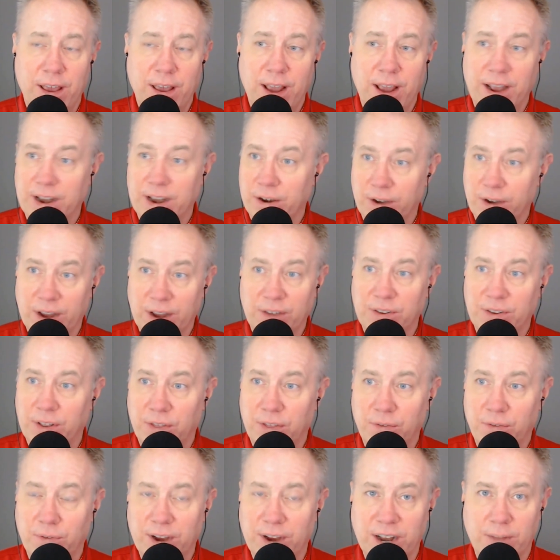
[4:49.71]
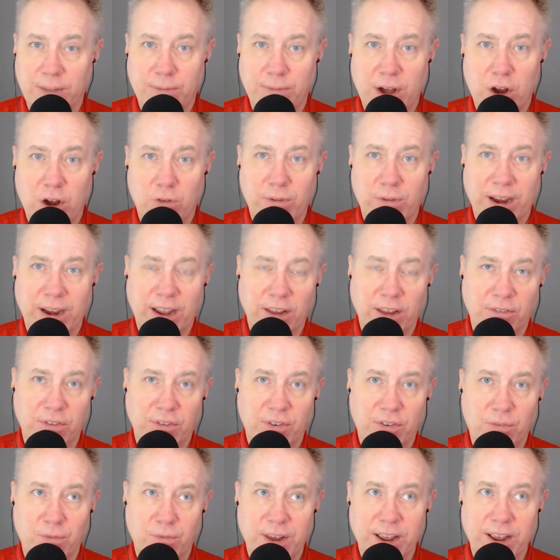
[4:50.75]
and there he is at 3 in the power rankings
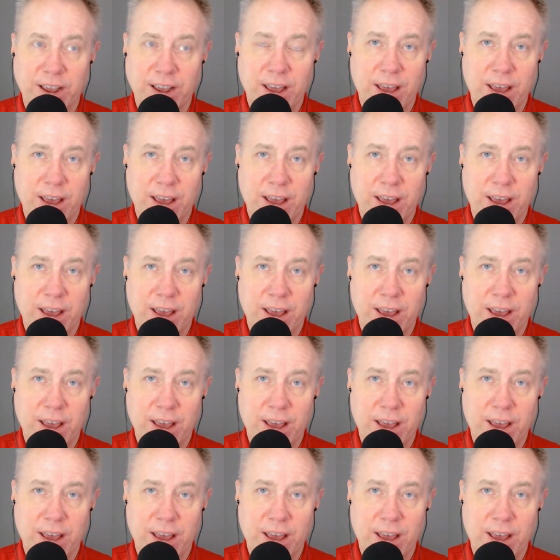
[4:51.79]
this week.